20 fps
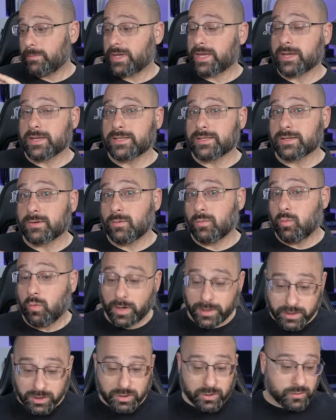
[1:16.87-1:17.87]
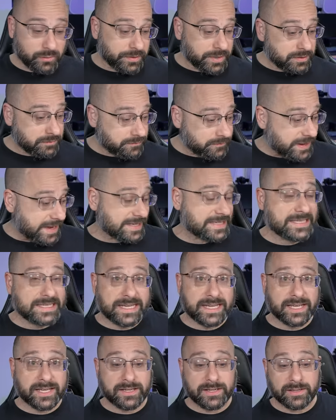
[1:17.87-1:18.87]
Because once you've
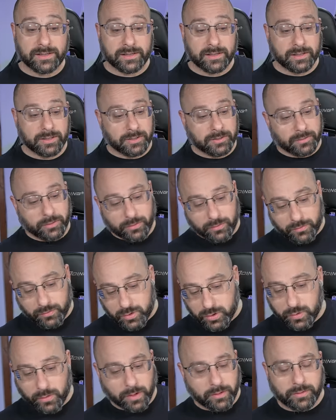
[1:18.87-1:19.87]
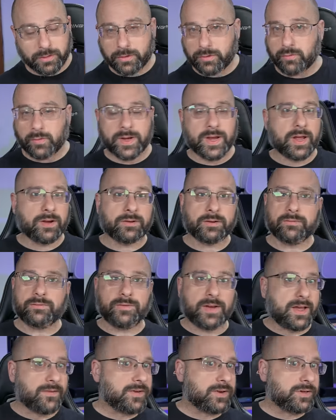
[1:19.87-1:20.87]
invested $200, $300,
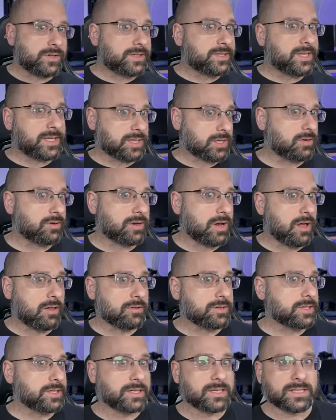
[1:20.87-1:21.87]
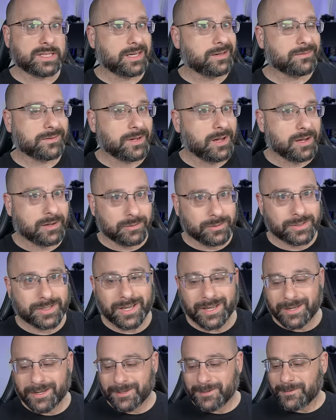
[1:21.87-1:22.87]
$500, $600 in a set of
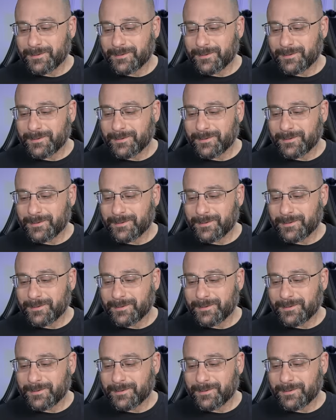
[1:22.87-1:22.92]
goggles,